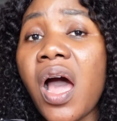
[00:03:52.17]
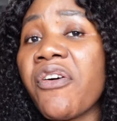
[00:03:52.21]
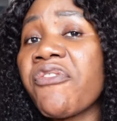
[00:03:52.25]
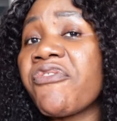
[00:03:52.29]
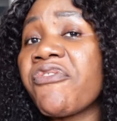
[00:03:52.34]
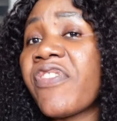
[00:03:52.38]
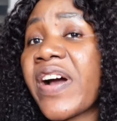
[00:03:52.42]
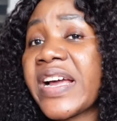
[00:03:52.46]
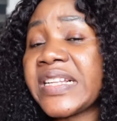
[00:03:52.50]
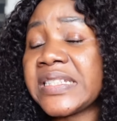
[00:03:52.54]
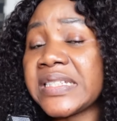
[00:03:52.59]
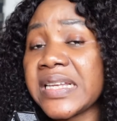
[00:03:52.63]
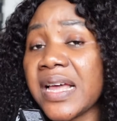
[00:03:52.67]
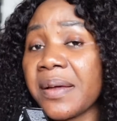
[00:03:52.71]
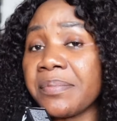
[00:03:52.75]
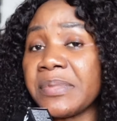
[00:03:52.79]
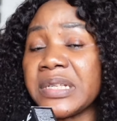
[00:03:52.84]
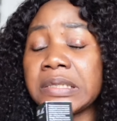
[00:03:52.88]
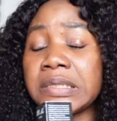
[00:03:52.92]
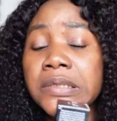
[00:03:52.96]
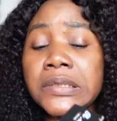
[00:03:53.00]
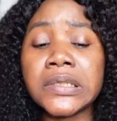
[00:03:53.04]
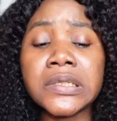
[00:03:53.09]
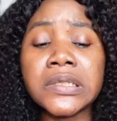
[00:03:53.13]
vitamin
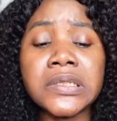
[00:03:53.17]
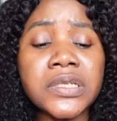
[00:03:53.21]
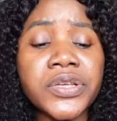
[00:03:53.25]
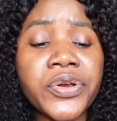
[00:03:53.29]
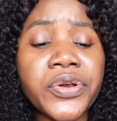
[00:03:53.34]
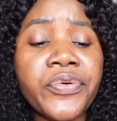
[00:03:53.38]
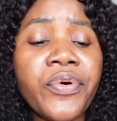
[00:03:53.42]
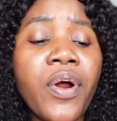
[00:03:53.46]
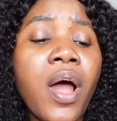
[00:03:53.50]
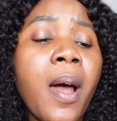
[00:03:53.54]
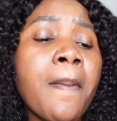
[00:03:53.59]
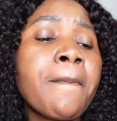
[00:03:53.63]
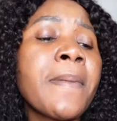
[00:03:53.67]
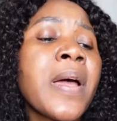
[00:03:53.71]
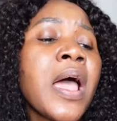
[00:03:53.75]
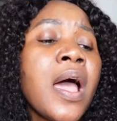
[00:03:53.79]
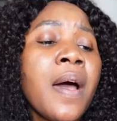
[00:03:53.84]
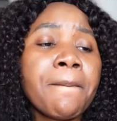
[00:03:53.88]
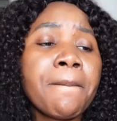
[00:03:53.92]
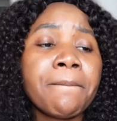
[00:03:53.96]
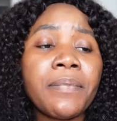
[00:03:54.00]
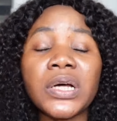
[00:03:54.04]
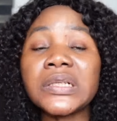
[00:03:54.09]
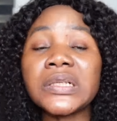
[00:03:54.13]
C serum,
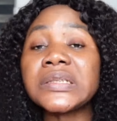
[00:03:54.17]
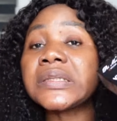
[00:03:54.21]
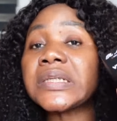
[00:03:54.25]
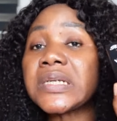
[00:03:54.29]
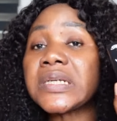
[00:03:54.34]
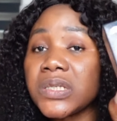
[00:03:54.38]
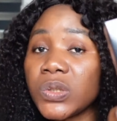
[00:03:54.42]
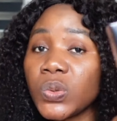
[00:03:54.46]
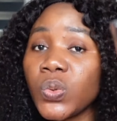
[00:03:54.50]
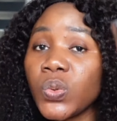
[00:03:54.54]
but this